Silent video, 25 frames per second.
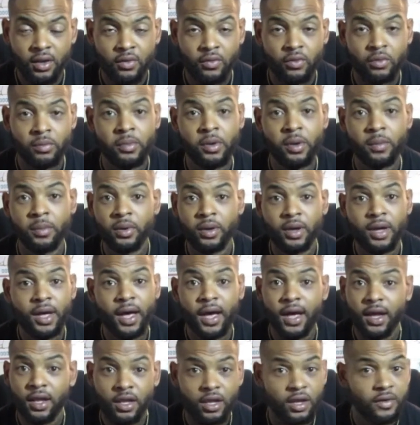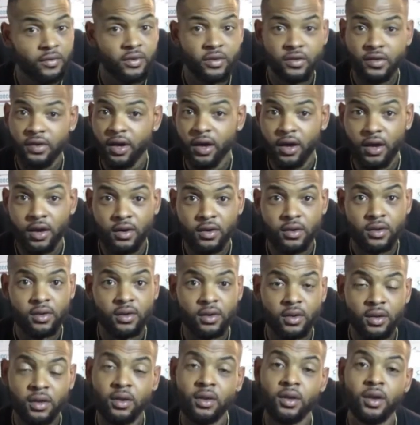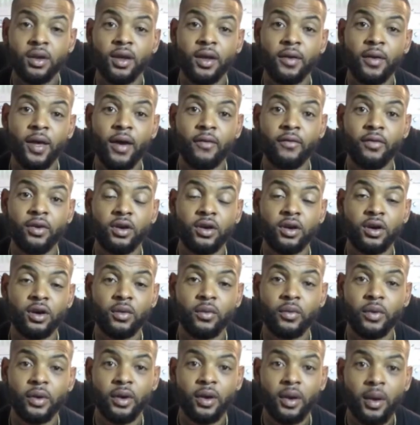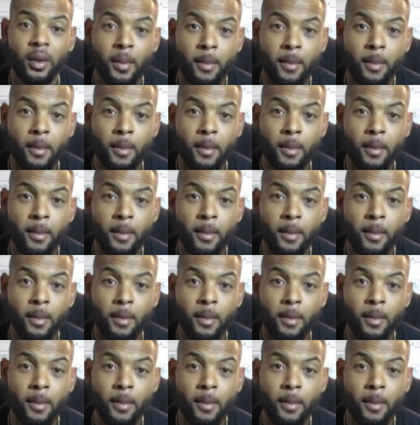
Remember, God loves us all. Have a good one.